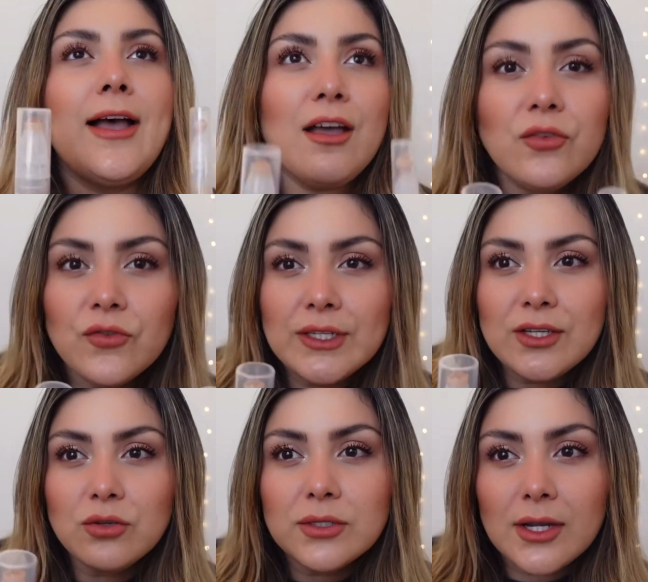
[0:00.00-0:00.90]
Every
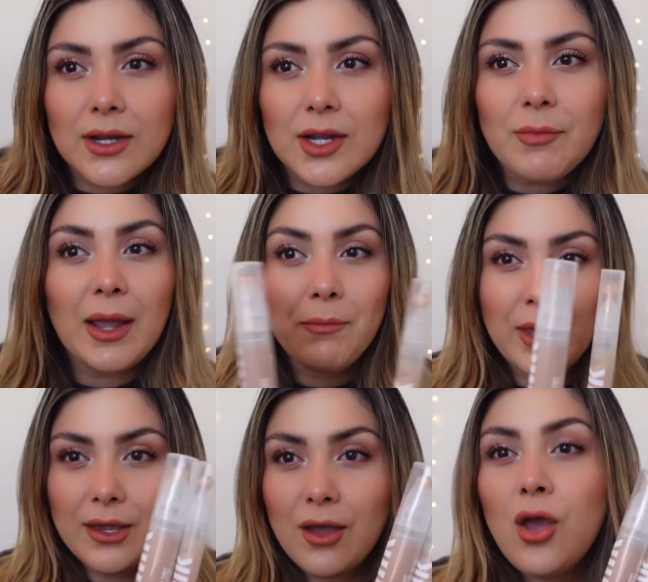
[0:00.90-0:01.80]
single time I
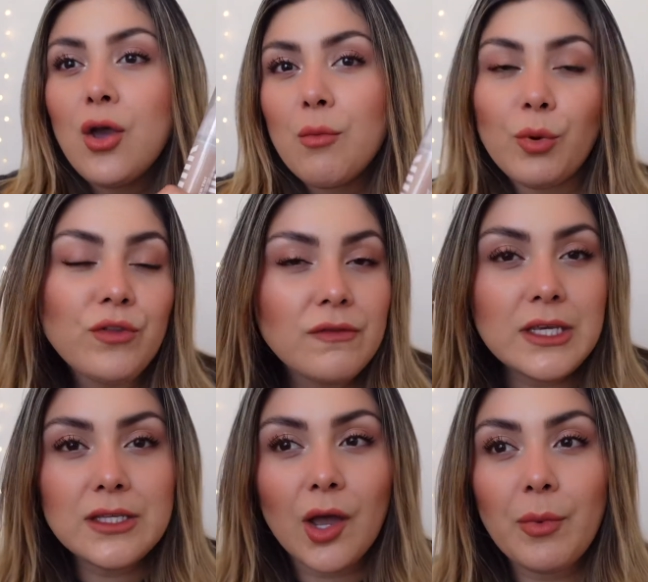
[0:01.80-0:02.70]
pick both of
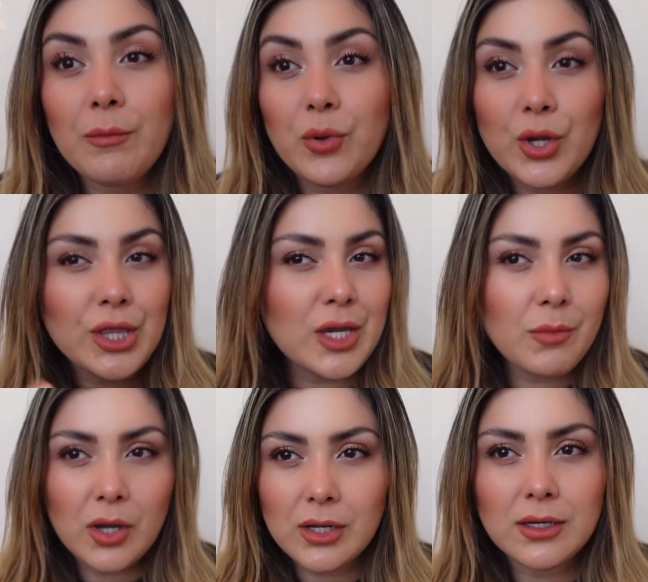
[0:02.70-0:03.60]
these up and put
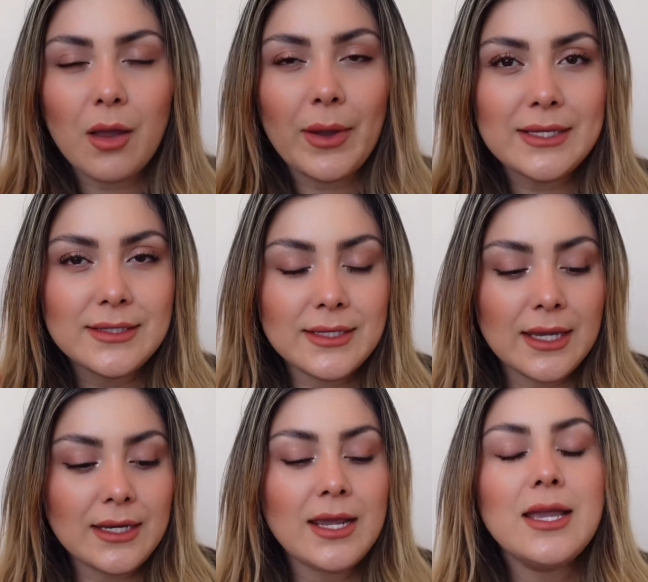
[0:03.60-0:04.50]
them on my
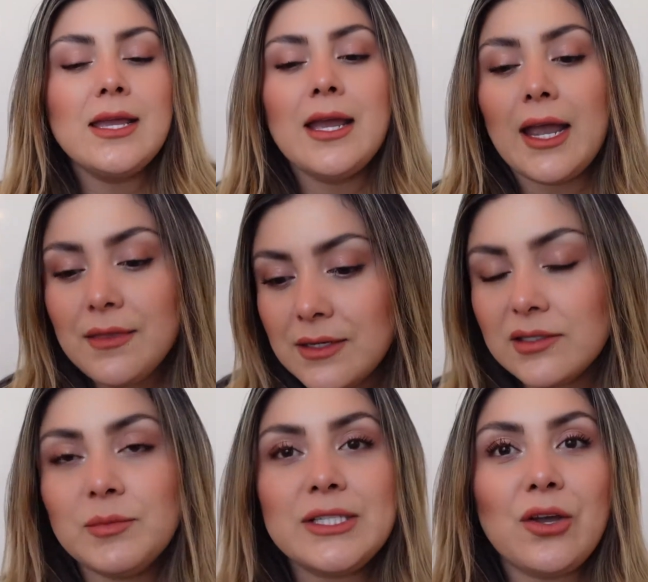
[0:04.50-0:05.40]
skin, I think
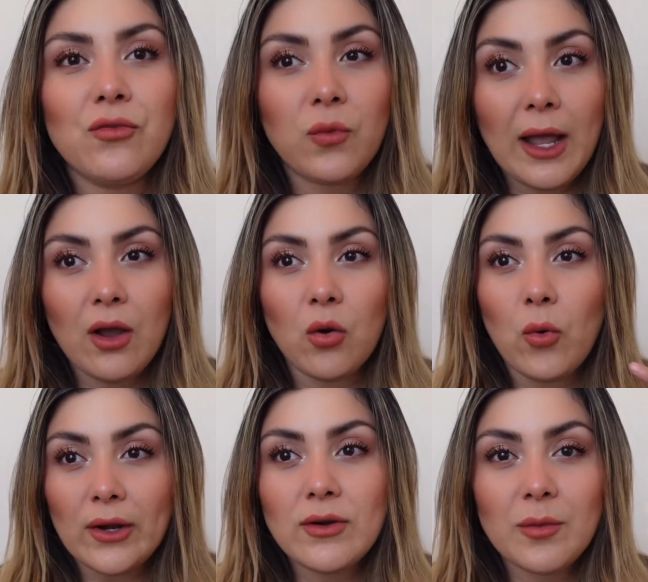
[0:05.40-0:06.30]
to myself, wow,
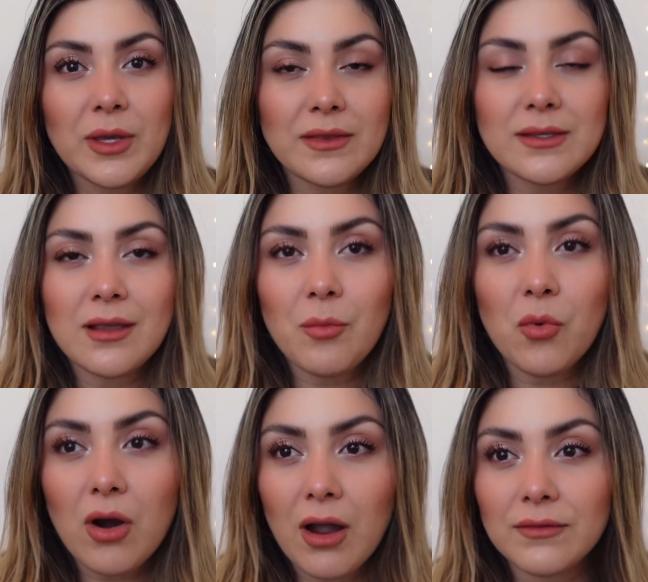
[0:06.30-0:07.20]
why don't I pick these up
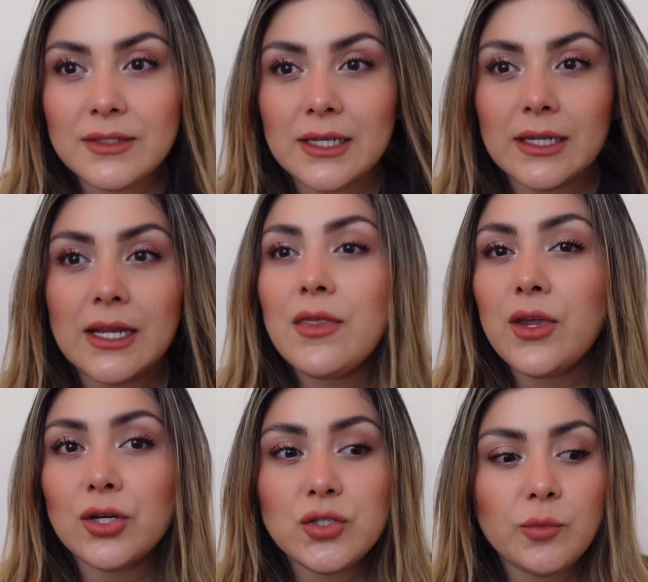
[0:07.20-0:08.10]
more often?
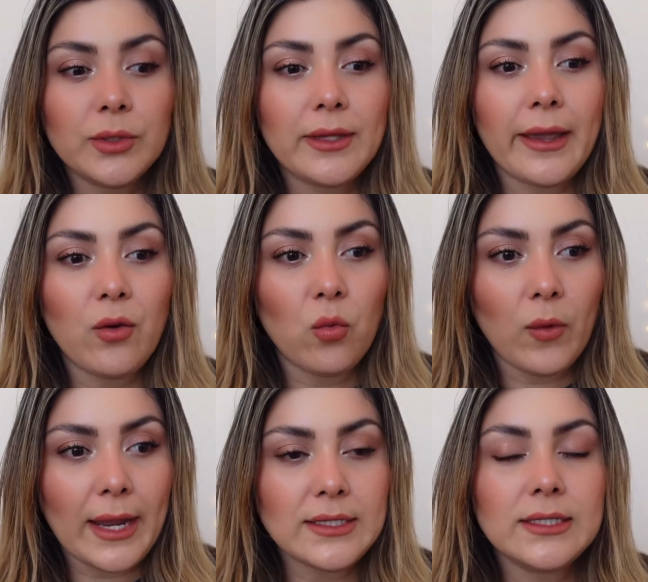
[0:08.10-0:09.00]
They are super
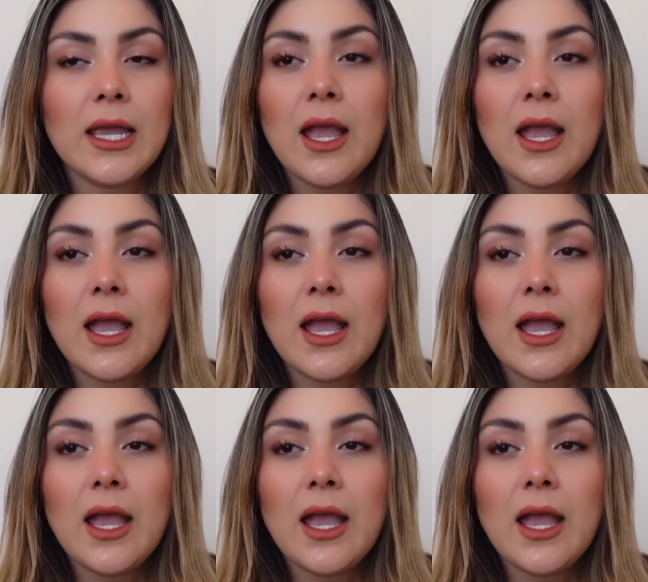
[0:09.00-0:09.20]
lightweight.